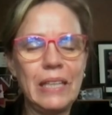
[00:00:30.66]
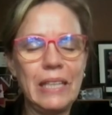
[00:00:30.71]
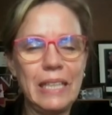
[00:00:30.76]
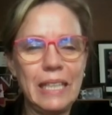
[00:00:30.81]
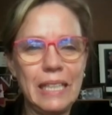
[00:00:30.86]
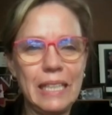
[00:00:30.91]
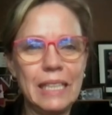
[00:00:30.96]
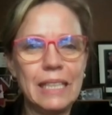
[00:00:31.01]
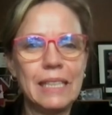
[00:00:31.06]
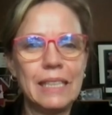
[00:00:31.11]

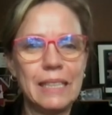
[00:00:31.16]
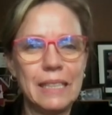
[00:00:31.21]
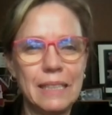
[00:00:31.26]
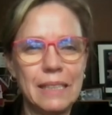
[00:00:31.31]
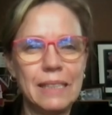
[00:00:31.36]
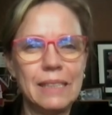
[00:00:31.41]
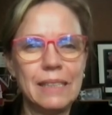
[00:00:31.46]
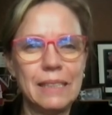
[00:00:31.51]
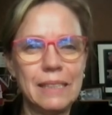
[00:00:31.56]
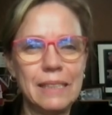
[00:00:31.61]

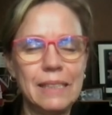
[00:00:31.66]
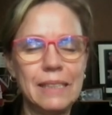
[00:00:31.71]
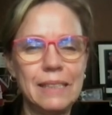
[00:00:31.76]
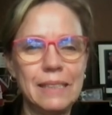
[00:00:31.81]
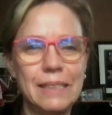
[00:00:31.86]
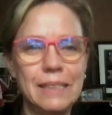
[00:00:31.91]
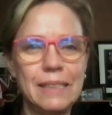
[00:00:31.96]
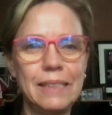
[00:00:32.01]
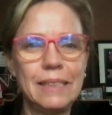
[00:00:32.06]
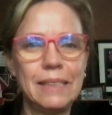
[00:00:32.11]

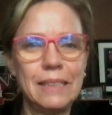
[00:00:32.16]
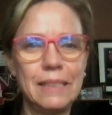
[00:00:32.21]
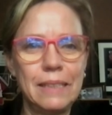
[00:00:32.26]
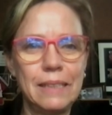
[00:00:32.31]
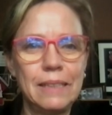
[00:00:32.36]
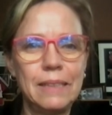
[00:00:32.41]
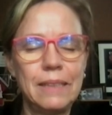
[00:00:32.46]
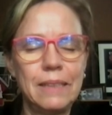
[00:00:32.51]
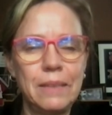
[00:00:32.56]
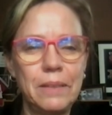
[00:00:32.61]

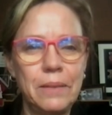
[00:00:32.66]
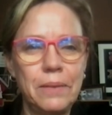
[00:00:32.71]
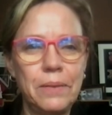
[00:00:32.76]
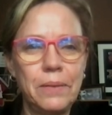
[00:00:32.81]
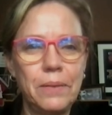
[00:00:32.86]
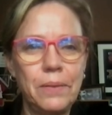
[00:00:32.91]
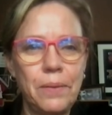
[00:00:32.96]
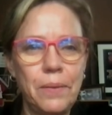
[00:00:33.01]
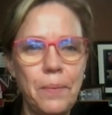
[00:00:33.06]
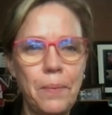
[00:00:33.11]

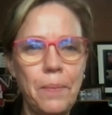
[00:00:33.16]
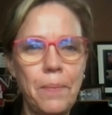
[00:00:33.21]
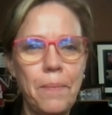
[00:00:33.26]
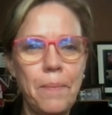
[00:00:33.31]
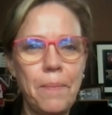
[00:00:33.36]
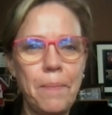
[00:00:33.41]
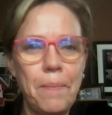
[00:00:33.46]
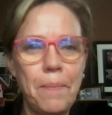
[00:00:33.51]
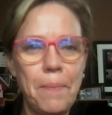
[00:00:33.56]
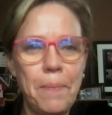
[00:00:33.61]

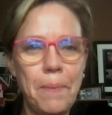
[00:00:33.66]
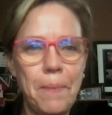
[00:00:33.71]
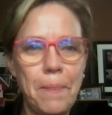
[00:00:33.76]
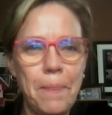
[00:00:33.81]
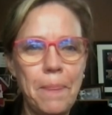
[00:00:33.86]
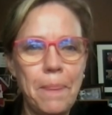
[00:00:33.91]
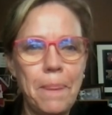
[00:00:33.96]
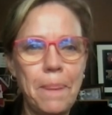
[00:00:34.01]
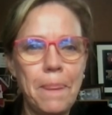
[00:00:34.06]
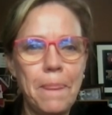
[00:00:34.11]

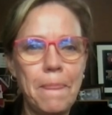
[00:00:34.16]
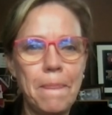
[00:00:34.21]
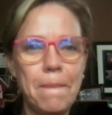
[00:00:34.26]
[no speech]